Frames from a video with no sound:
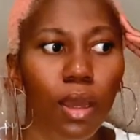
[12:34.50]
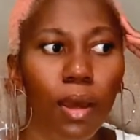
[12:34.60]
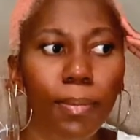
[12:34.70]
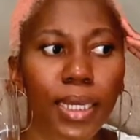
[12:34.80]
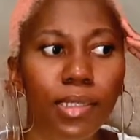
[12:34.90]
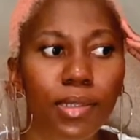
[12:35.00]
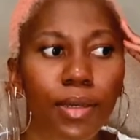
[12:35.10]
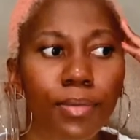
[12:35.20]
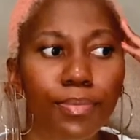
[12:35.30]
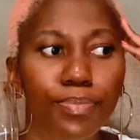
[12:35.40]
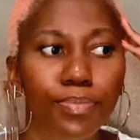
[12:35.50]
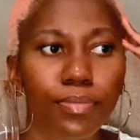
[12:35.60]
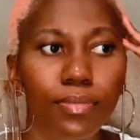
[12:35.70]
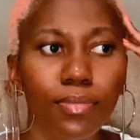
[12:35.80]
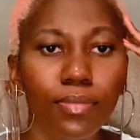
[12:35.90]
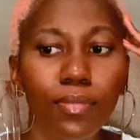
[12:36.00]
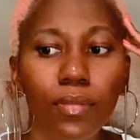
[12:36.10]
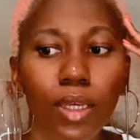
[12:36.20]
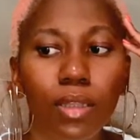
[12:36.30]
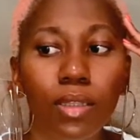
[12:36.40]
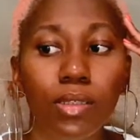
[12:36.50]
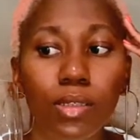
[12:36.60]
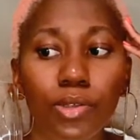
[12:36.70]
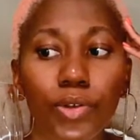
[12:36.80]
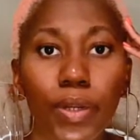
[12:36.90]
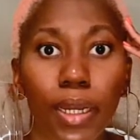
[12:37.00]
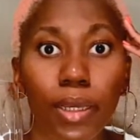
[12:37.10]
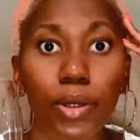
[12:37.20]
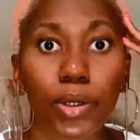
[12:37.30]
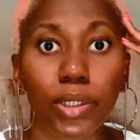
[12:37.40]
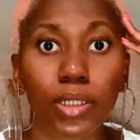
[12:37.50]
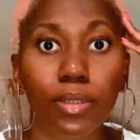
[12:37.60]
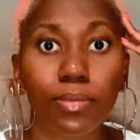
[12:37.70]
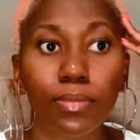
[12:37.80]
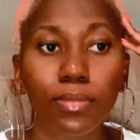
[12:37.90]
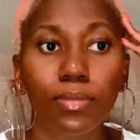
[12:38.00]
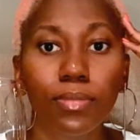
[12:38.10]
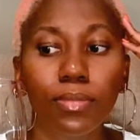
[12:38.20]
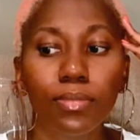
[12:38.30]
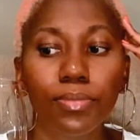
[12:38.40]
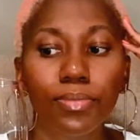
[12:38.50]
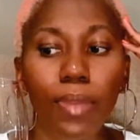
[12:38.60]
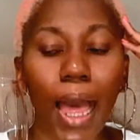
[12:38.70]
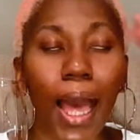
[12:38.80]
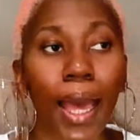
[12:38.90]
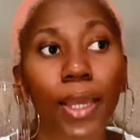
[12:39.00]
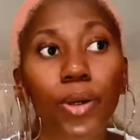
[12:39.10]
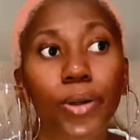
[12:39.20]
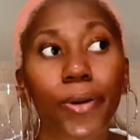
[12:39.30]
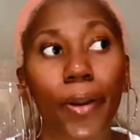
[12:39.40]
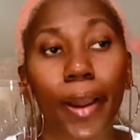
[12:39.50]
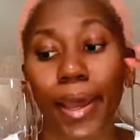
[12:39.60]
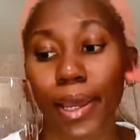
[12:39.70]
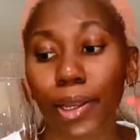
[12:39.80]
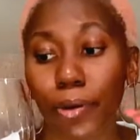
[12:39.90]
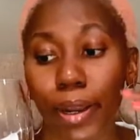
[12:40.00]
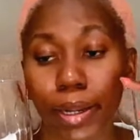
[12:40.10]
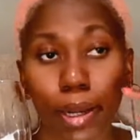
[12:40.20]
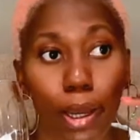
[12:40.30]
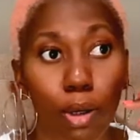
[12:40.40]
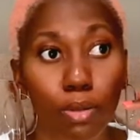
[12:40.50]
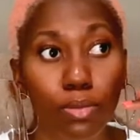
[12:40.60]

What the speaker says: Amazing. This is really good. I could cry right now.